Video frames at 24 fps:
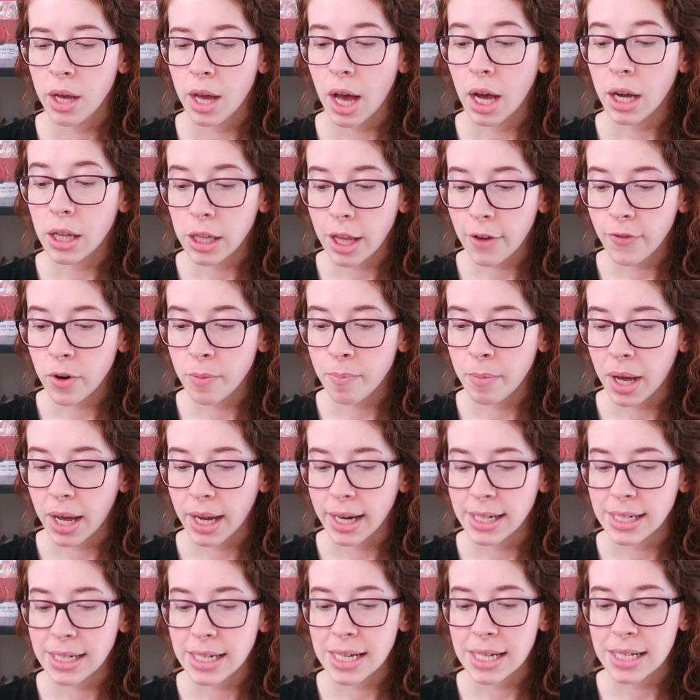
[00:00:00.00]
A clever
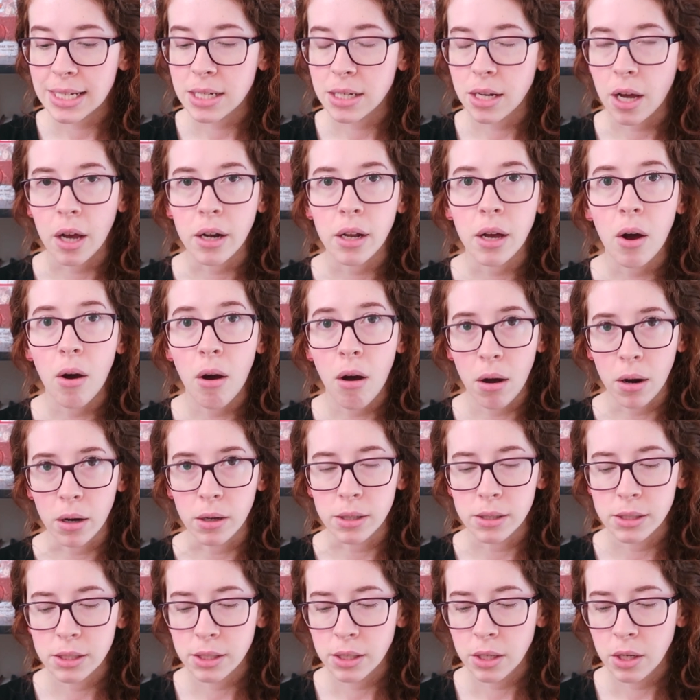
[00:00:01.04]
mind is not a
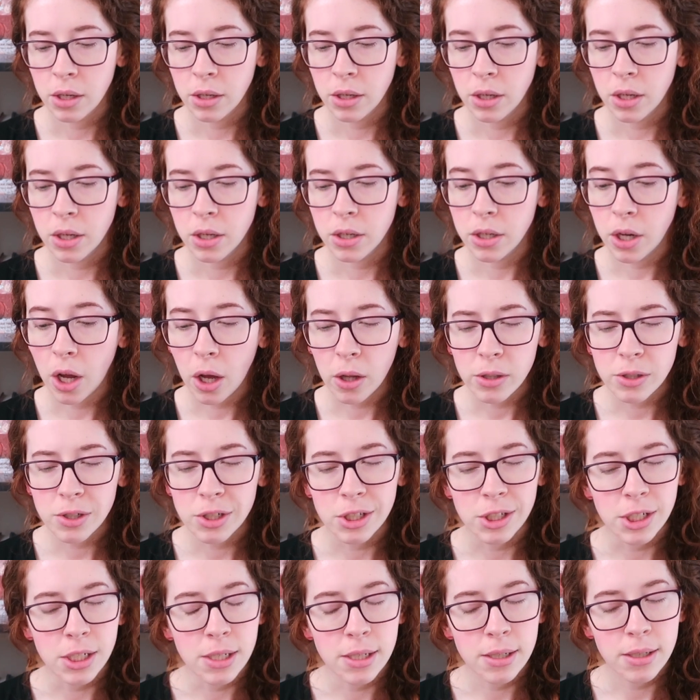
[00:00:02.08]
heart.
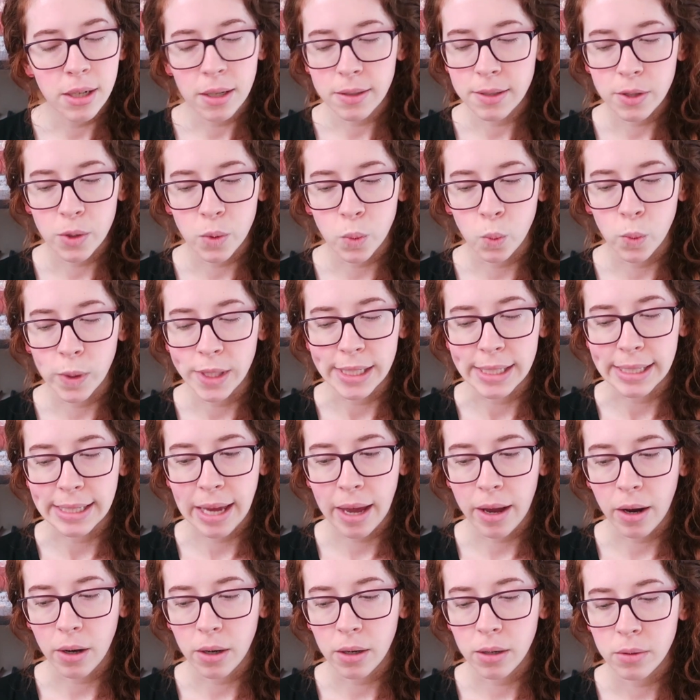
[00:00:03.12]
Knowledge doesn't really
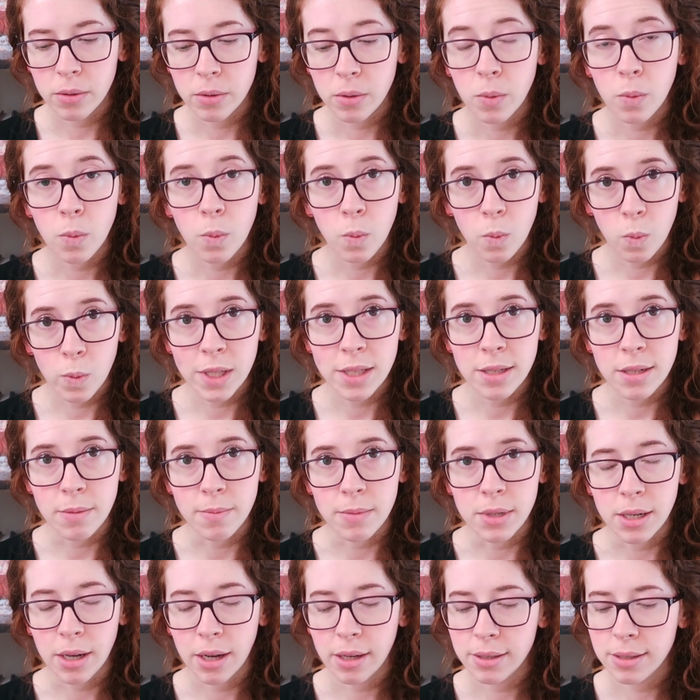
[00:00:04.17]
care.
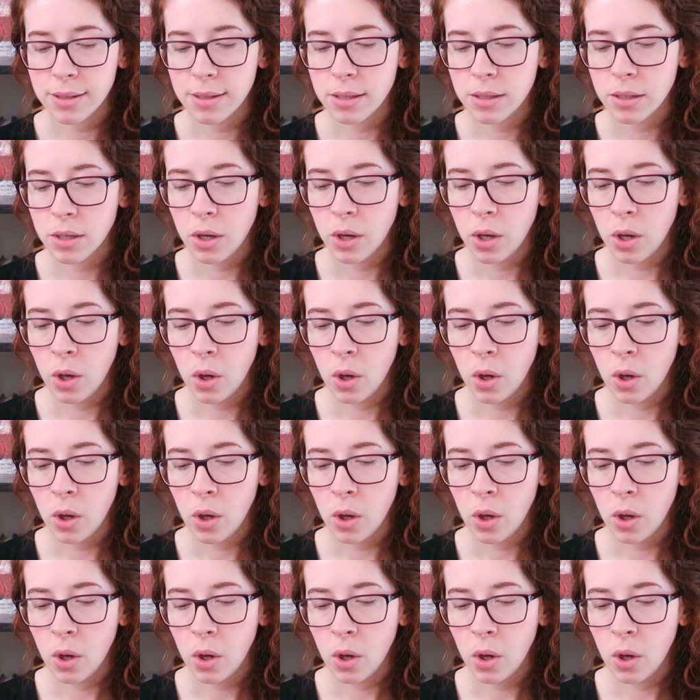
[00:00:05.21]
Wisdom does.